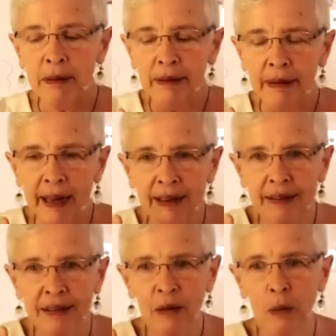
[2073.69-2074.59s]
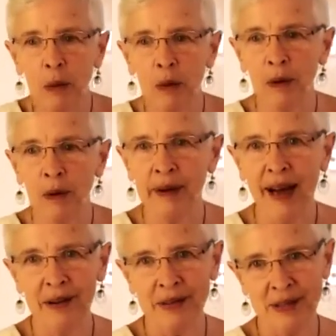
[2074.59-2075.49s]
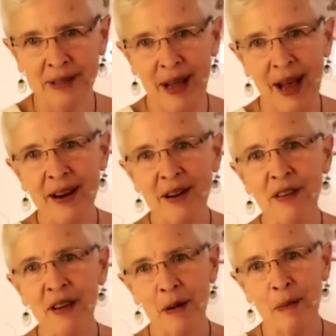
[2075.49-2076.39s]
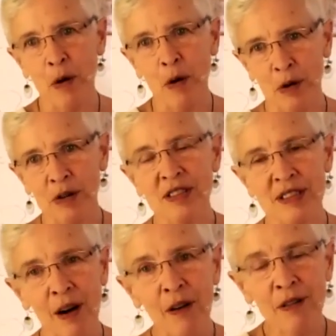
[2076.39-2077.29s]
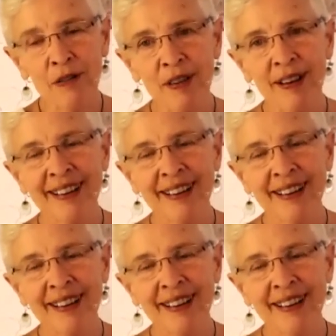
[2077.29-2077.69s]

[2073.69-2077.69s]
placed the world outside of him herself,